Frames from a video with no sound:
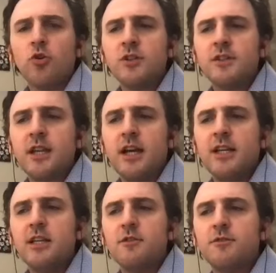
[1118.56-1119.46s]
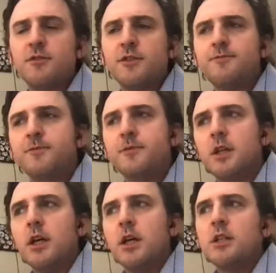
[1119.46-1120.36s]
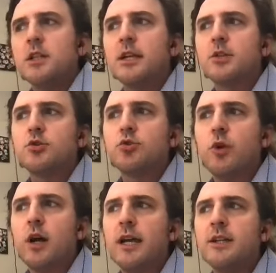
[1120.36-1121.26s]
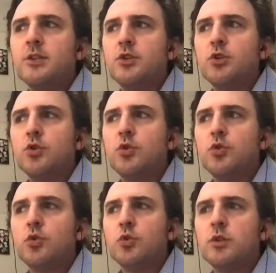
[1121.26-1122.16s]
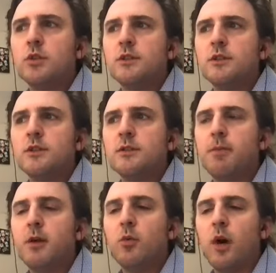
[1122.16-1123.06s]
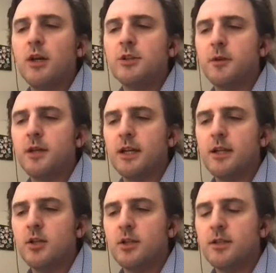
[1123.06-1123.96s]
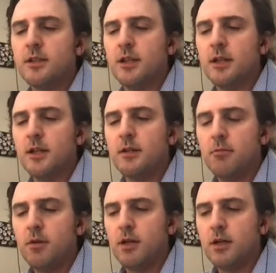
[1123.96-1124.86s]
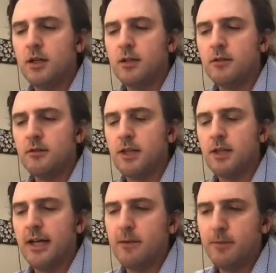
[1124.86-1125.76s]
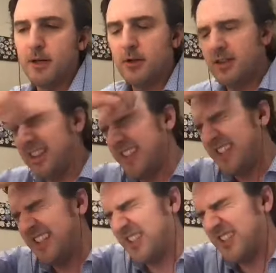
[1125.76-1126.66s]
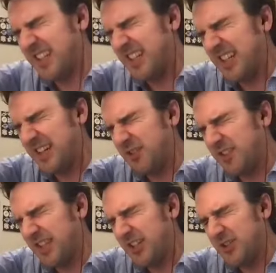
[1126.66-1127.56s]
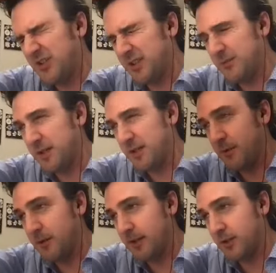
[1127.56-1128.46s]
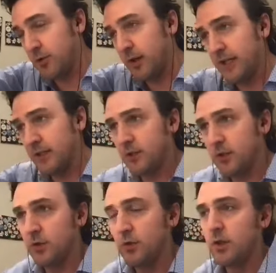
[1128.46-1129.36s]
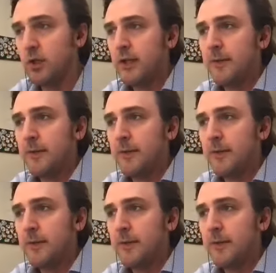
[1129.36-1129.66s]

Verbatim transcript: or just kind of like trying to. Ben Washburn had a good uh, uh, line about it. I think he just said in conversation or something about like trying to